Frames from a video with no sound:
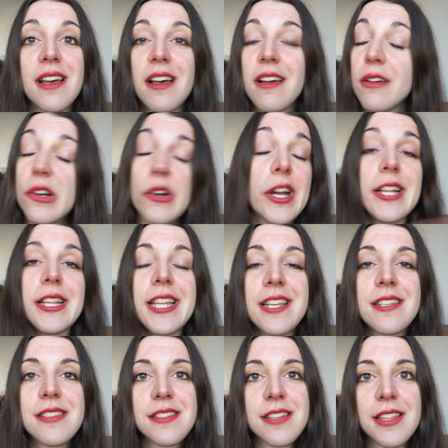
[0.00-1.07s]
or at
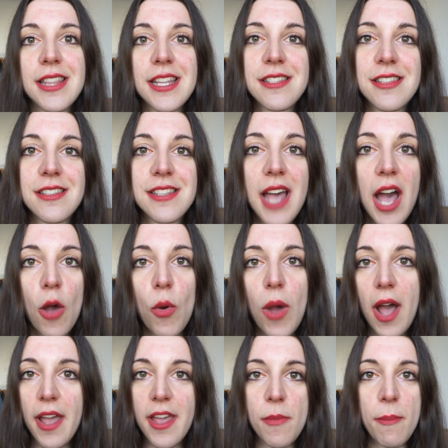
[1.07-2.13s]
least this is how
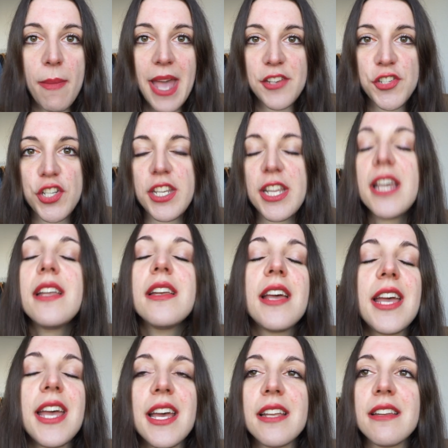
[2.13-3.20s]
I imagined it,
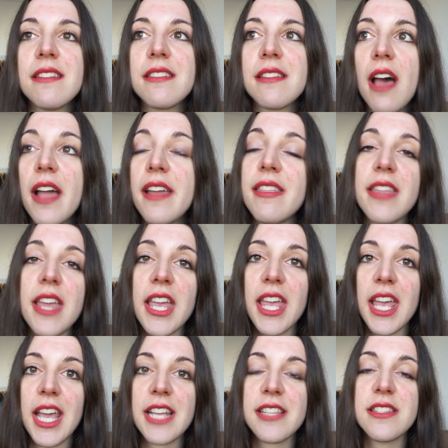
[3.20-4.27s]
and I think
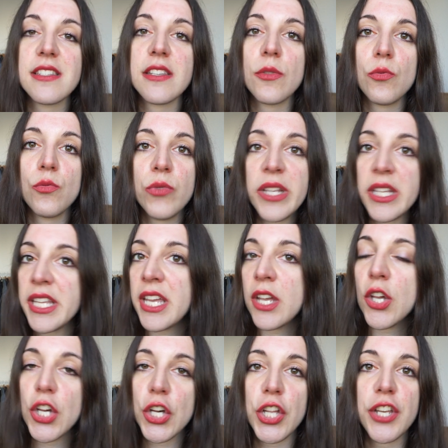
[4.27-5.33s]
it's a really
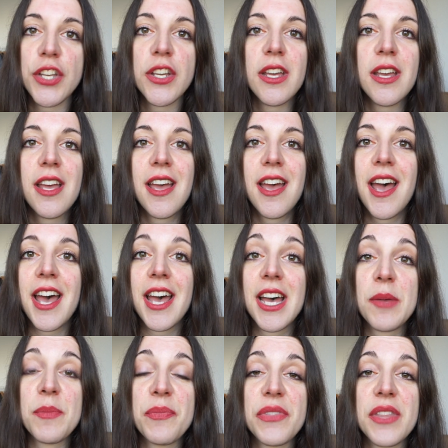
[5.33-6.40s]
good
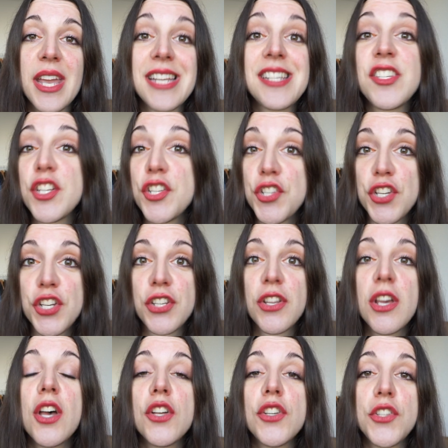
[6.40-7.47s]
addition
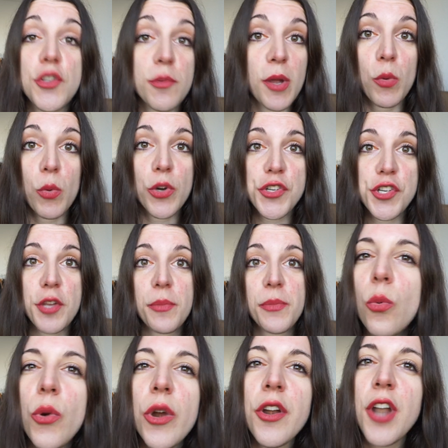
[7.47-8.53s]
to my wardrobe.
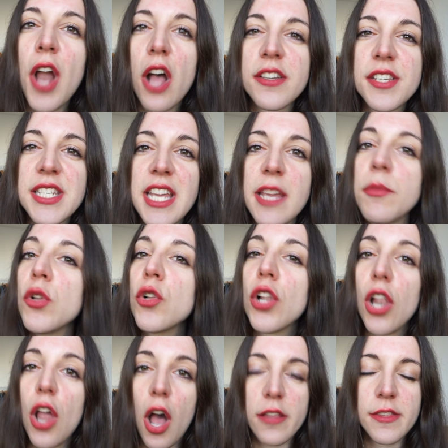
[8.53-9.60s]
We're not
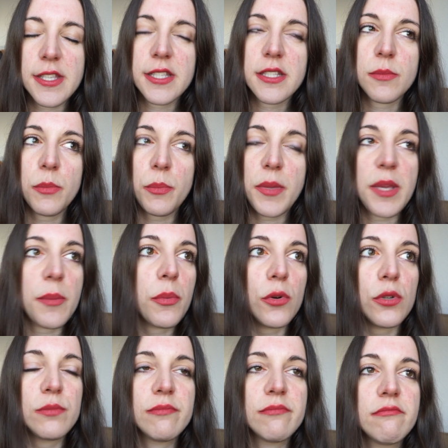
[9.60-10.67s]
tablecloths
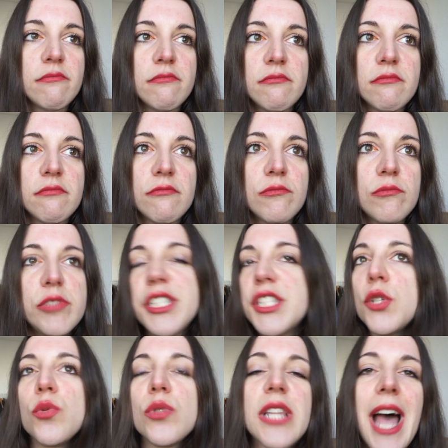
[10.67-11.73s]
people. We
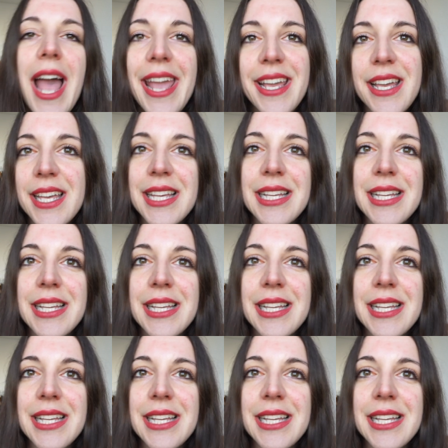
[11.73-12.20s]
don't like